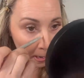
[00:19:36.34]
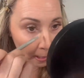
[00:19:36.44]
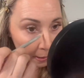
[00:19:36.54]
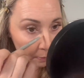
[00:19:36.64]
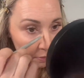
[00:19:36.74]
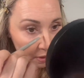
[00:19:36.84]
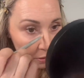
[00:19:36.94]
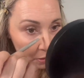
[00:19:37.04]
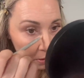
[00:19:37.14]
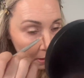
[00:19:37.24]
Got a big
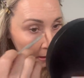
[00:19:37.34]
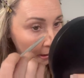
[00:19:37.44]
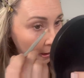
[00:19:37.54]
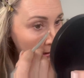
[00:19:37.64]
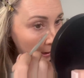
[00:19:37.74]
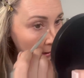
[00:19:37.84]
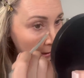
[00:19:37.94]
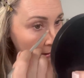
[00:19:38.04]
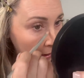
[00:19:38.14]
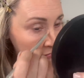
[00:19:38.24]
ol',
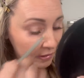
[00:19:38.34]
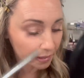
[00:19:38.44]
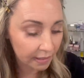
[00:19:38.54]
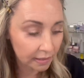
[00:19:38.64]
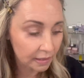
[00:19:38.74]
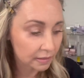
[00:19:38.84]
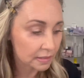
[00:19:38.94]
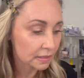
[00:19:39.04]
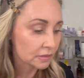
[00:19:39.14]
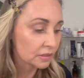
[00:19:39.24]
I think I
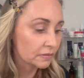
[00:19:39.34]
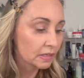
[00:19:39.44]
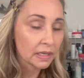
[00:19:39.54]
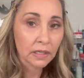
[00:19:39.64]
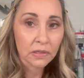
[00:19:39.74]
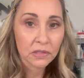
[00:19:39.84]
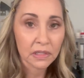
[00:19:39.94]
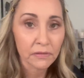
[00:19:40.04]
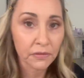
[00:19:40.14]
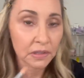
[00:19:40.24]
nicked. Do you ever nick
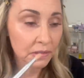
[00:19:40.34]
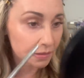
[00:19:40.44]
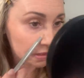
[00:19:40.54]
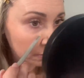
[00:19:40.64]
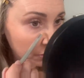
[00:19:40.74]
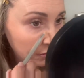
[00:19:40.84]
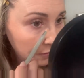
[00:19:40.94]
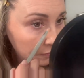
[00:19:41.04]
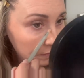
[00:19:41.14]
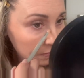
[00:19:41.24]
yourself in your sleep with your